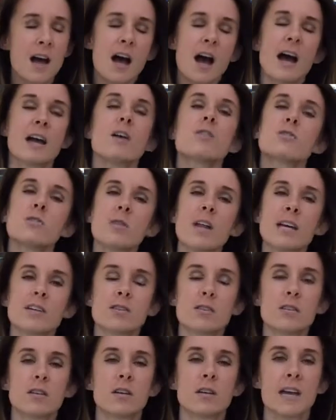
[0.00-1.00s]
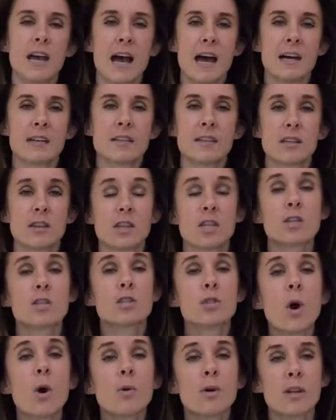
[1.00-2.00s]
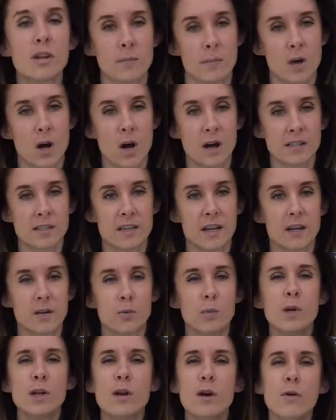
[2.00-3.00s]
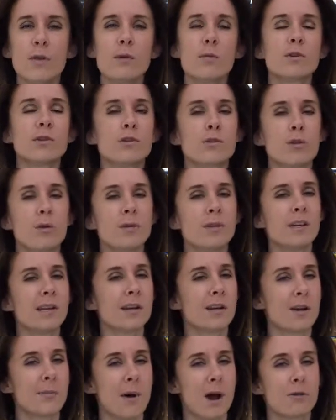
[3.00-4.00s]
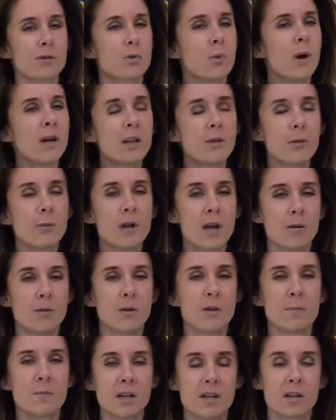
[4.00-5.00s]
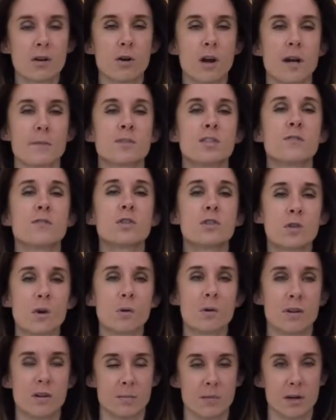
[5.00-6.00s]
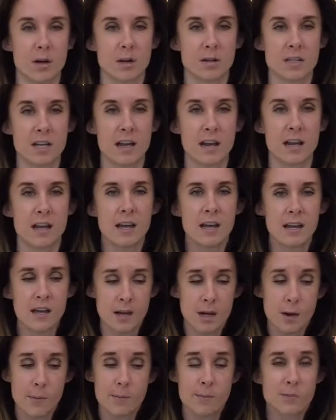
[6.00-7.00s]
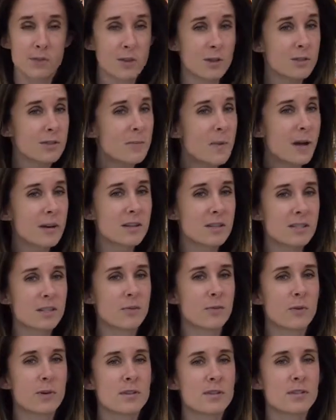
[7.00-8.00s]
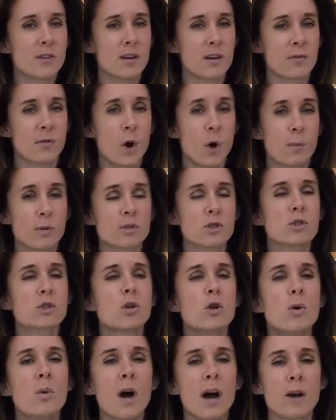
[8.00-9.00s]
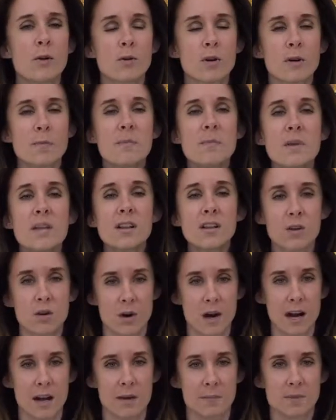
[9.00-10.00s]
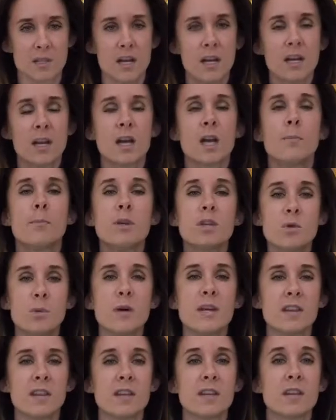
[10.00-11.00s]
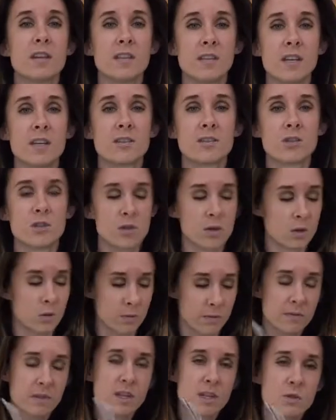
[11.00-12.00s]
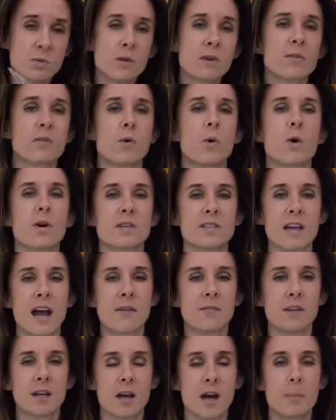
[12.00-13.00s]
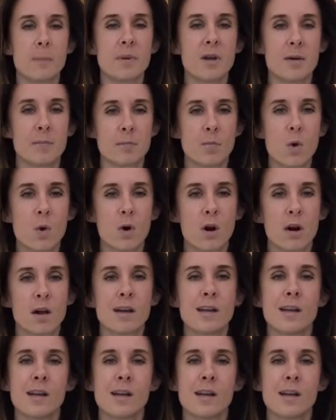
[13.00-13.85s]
I also like to look at the sodium content. We know that we should only get about 2,300 milligrams of sodium in our day. There's about a difference of almost 200 milligrams between these two. This one, of course, having a bit more.